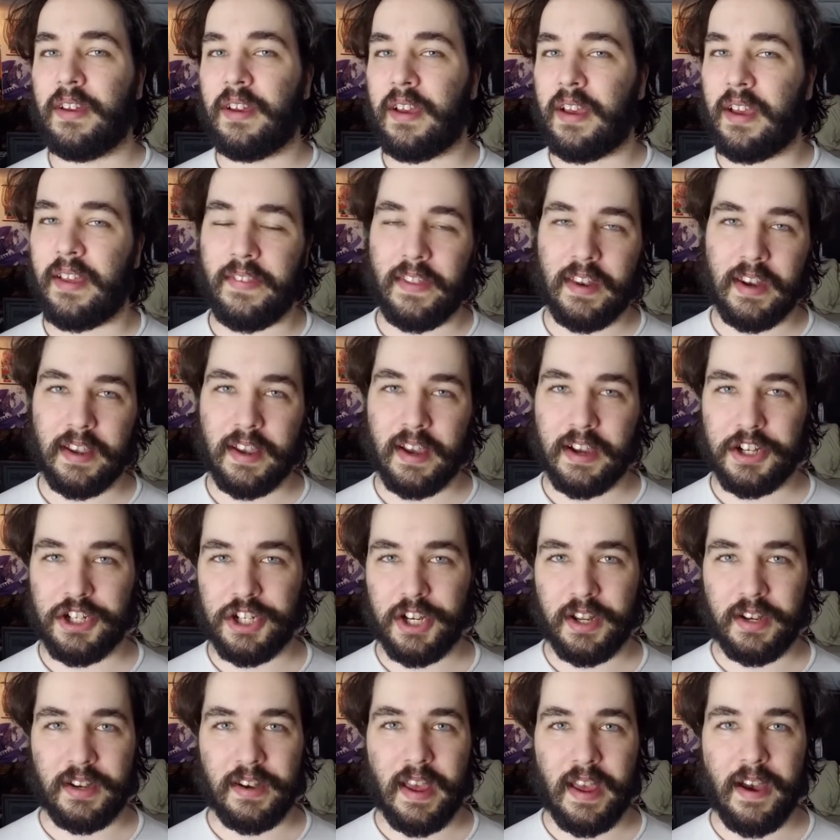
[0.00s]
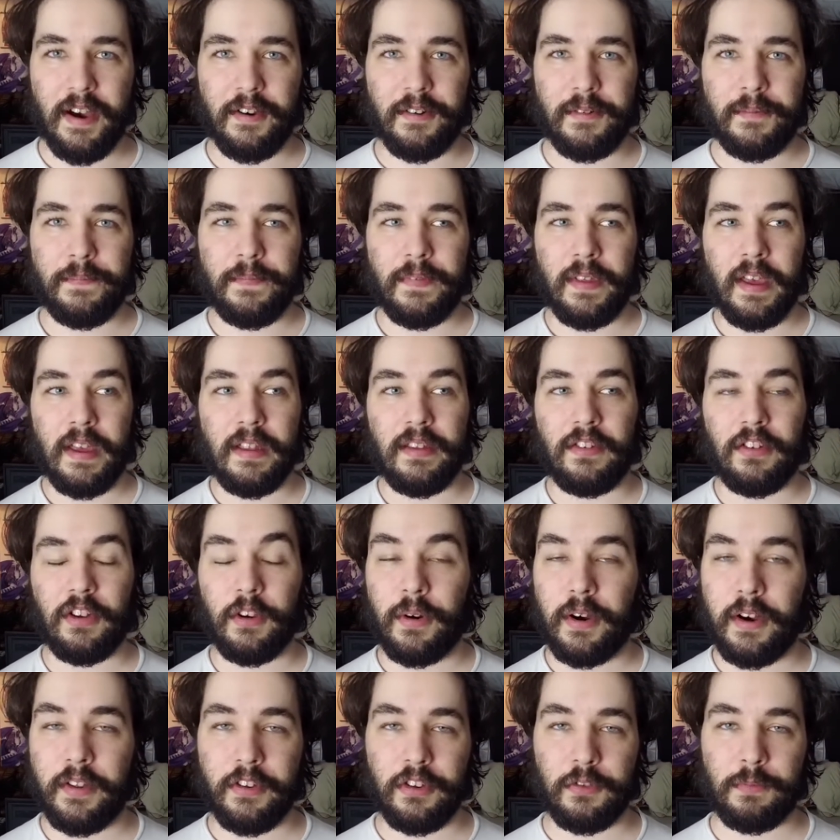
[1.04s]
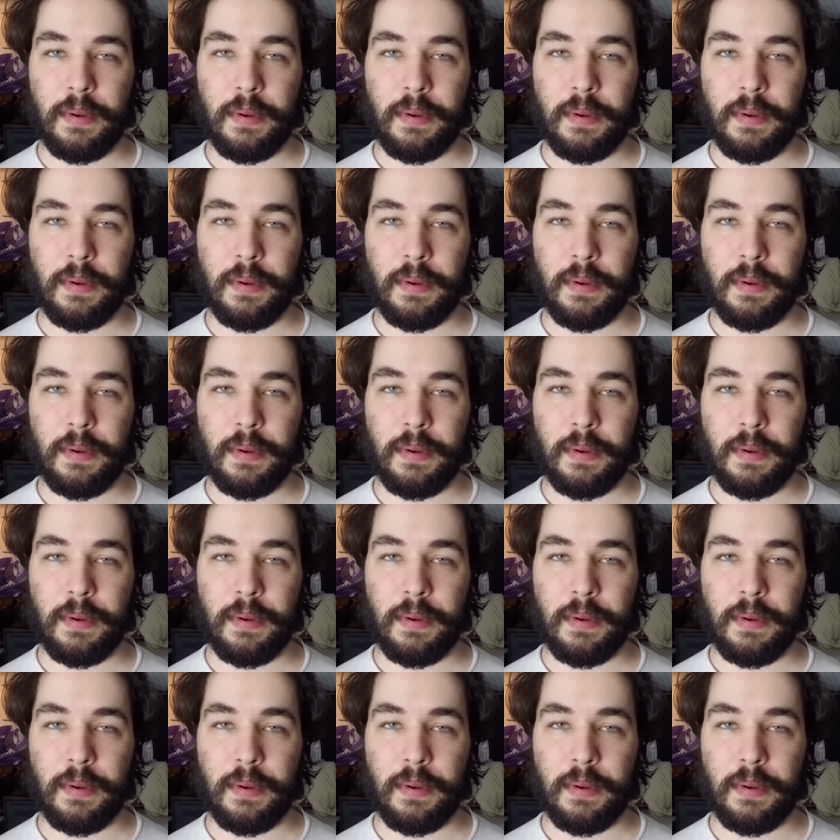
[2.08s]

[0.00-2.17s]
and then it got shut down. And so all those